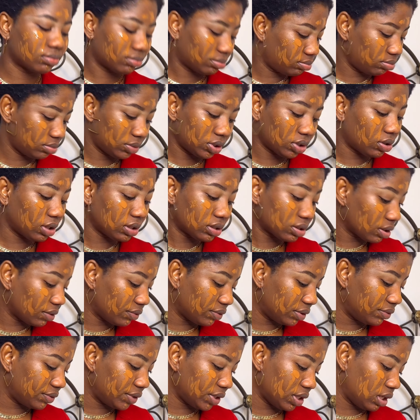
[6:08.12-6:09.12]
the cost of
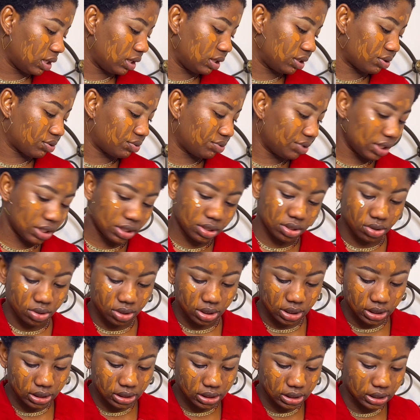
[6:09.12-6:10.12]
living here is crazy
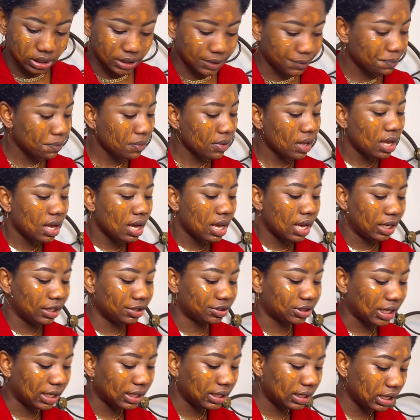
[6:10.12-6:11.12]
honestly
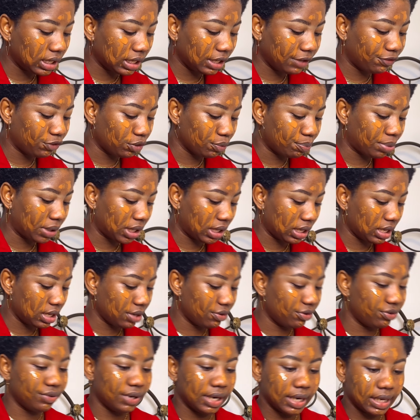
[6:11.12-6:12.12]
especially if you pay
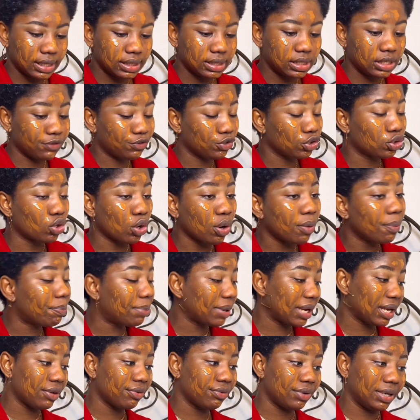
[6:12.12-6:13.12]
rent if you don't
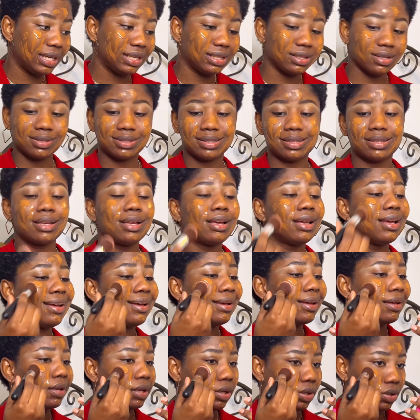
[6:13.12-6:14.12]
pay rent
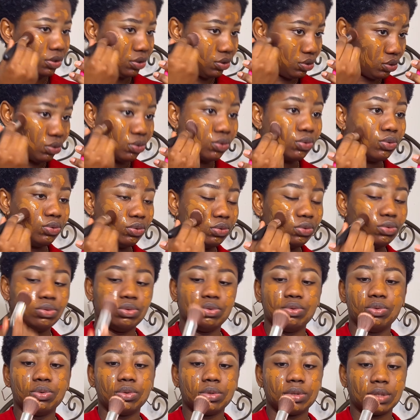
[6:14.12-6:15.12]
you
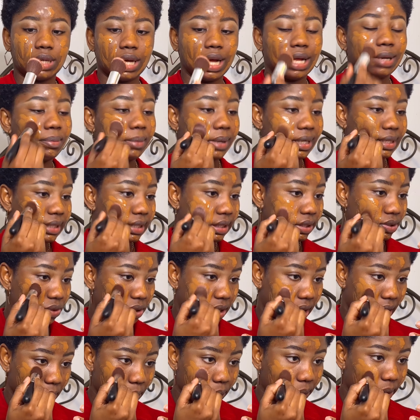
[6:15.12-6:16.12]
can manage you
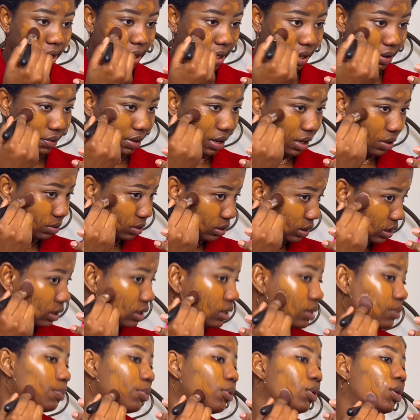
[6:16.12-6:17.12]
can work around it
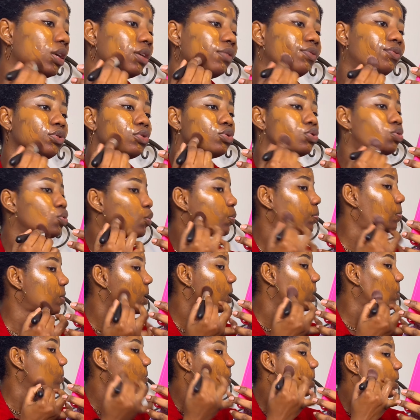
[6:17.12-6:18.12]
but if you do
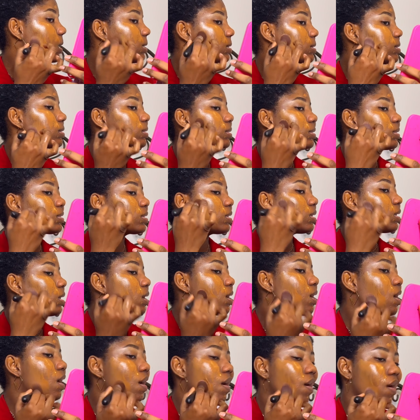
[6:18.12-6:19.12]
pay rent
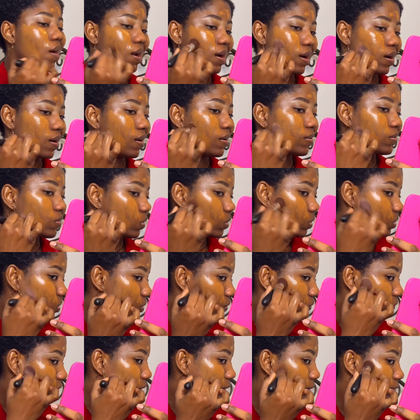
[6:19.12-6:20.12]
canada's cost of
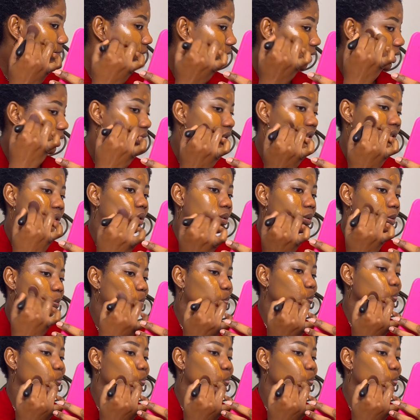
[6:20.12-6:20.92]
living is